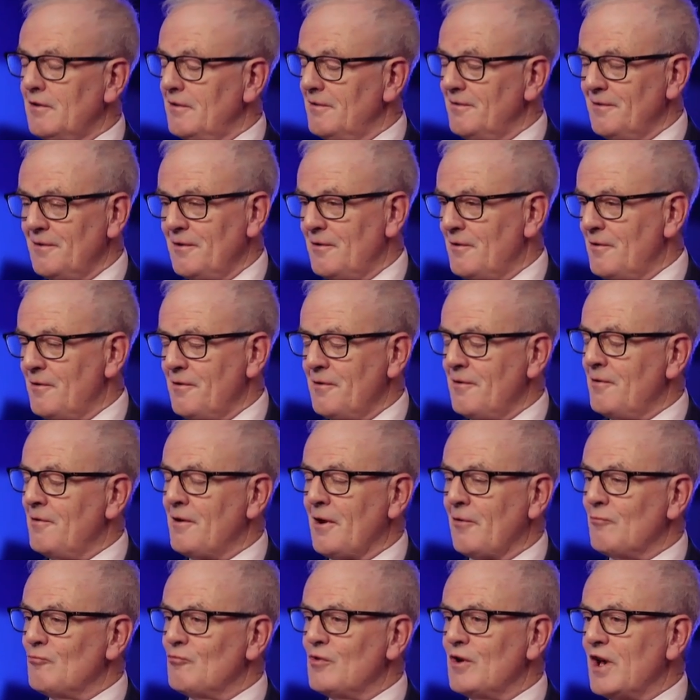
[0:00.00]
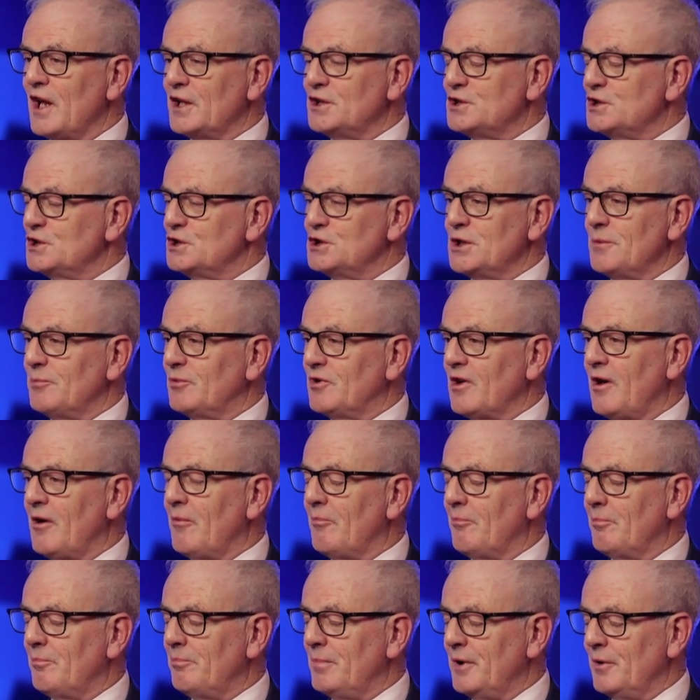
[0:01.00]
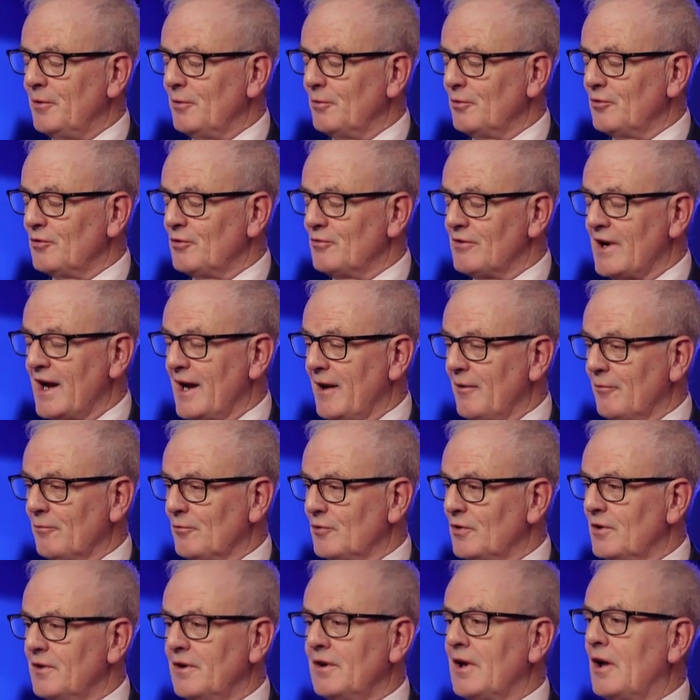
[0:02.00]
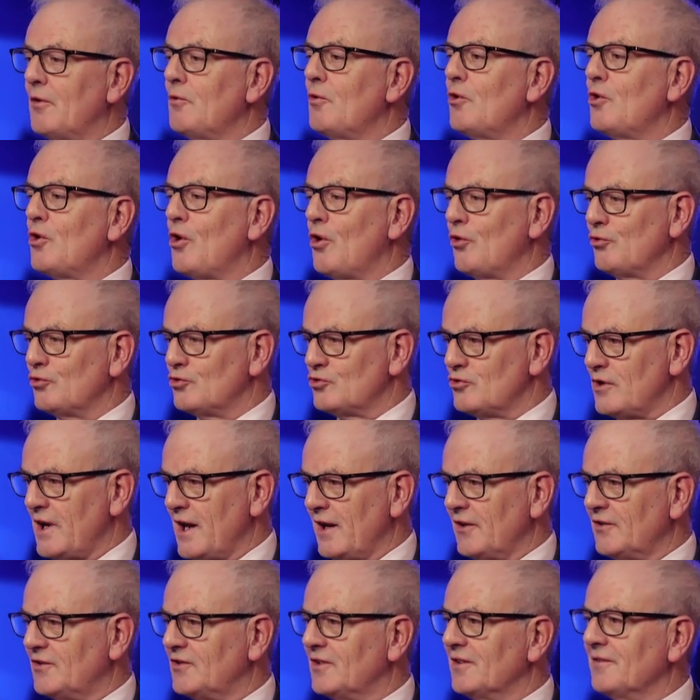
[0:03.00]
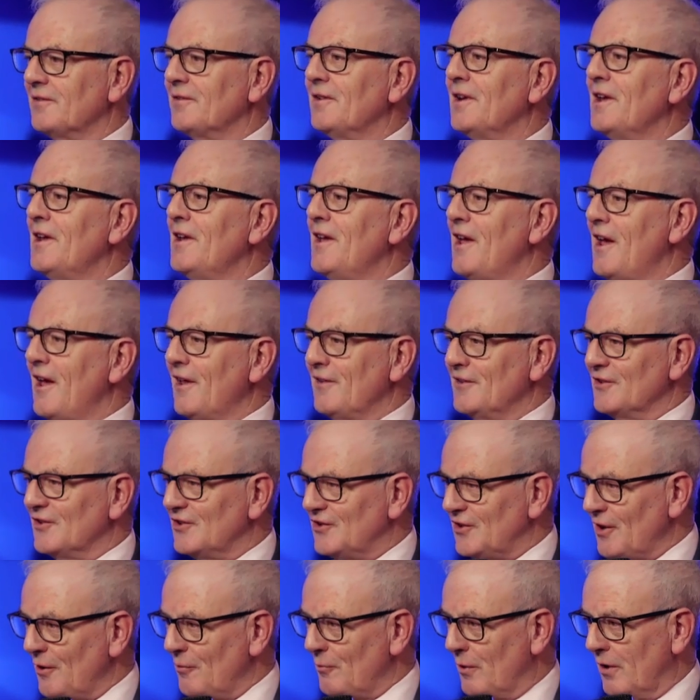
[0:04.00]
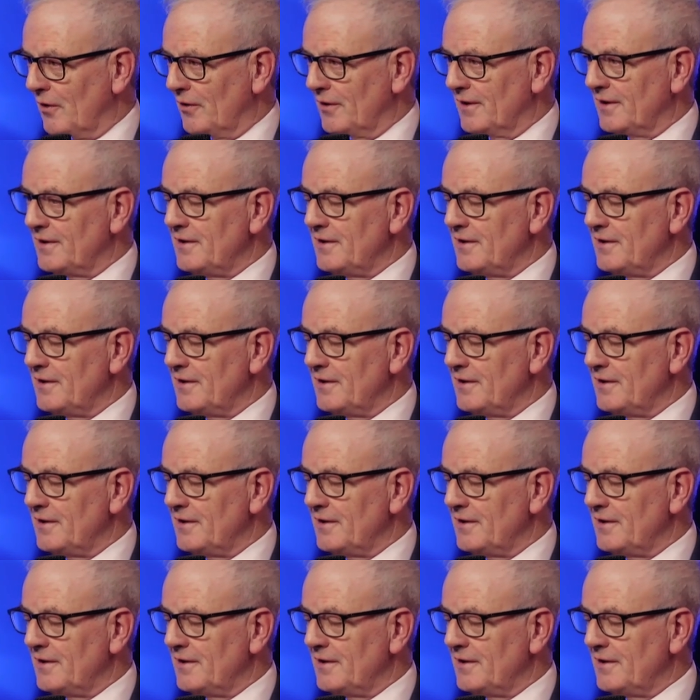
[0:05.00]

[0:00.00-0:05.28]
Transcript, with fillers: you, you know relationships aren't built around you know contracts and and so on.